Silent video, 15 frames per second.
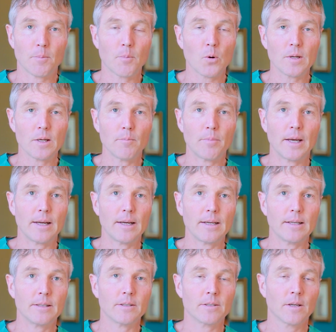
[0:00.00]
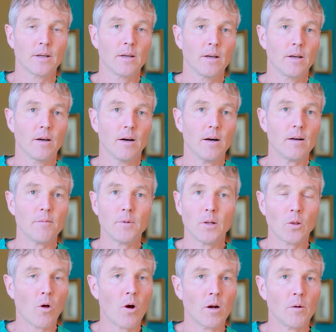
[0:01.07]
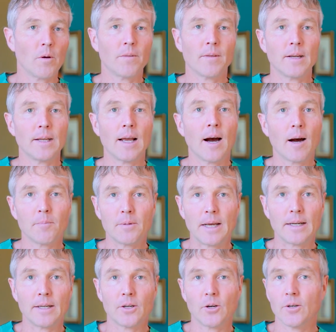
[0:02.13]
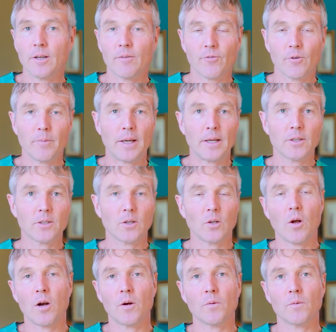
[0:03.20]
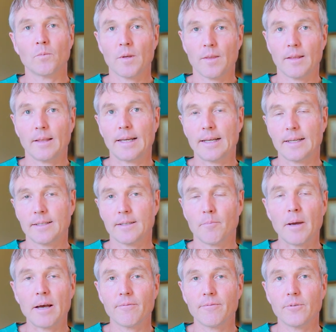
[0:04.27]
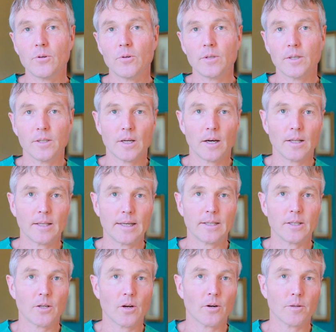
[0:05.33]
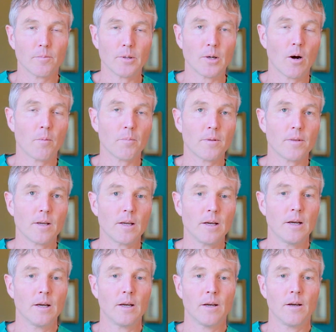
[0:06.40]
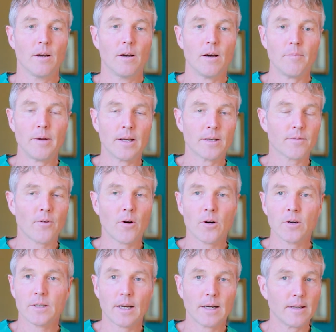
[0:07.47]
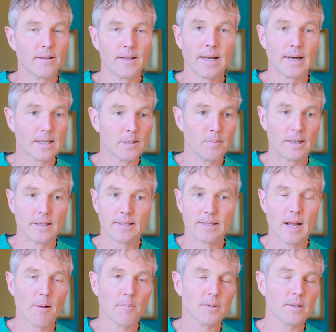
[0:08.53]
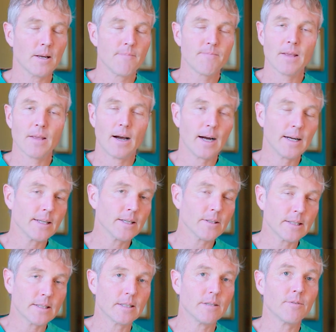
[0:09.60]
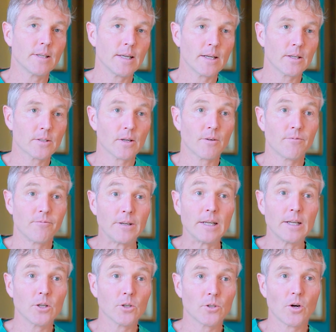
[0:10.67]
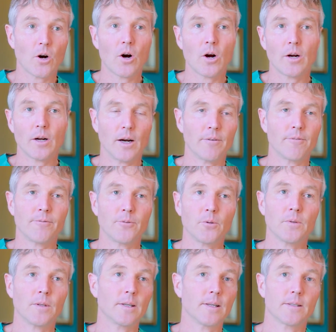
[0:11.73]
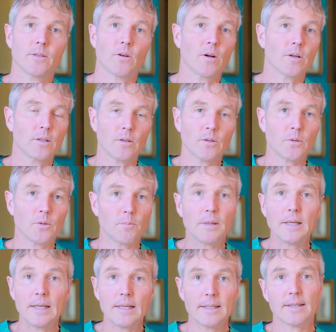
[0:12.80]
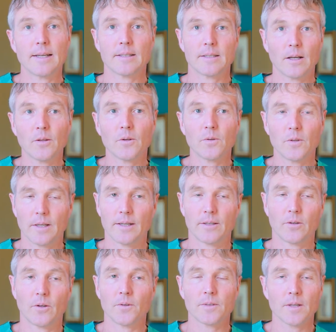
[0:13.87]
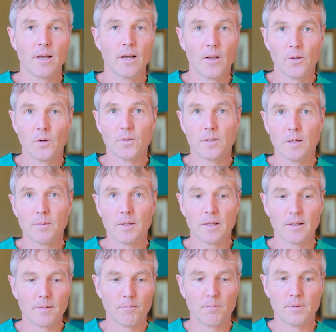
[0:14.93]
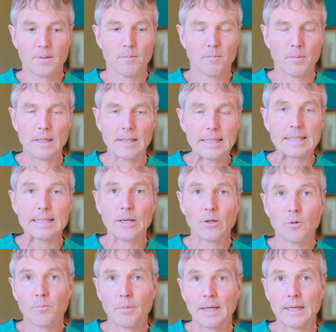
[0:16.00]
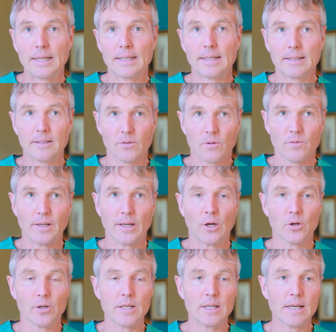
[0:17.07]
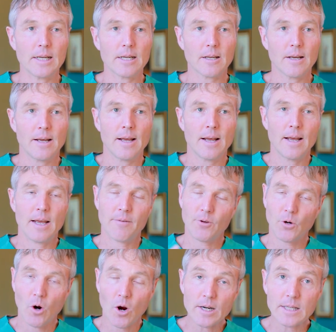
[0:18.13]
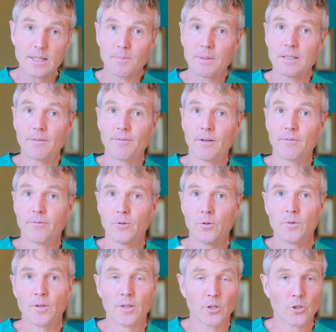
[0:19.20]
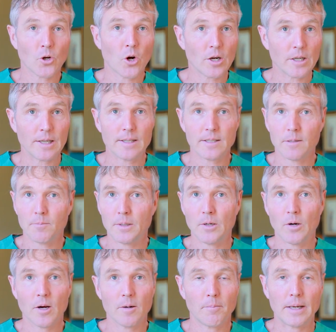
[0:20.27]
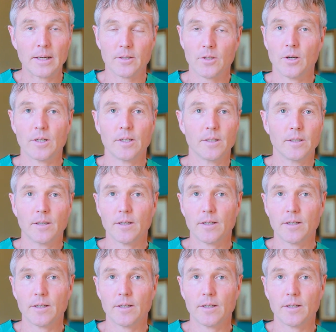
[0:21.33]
reporting page, along with any updated current information, along with links to pet food and dilated cardiomyopathy. As far as kind of the next big steps, ideally, see if you can get yourself feeding your dog a food that does not include peas, it does include lentils. Those seem to be the single biggest sort of ingredient. If you're on a specific food that your dog needs to be on based on,